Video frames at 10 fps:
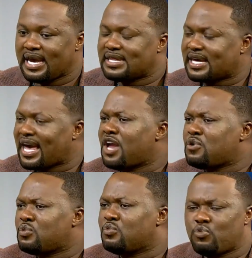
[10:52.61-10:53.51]
The guy
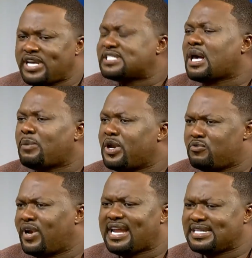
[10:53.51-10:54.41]
wakes up and
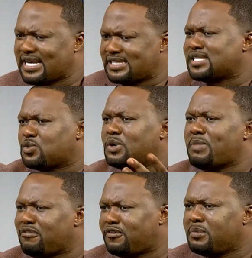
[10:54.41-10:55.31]
realizes that this is what
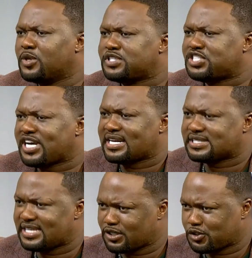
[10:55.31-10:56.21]
my female teacher has
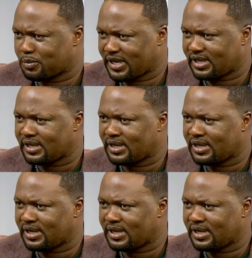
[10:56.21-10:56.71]
done to me.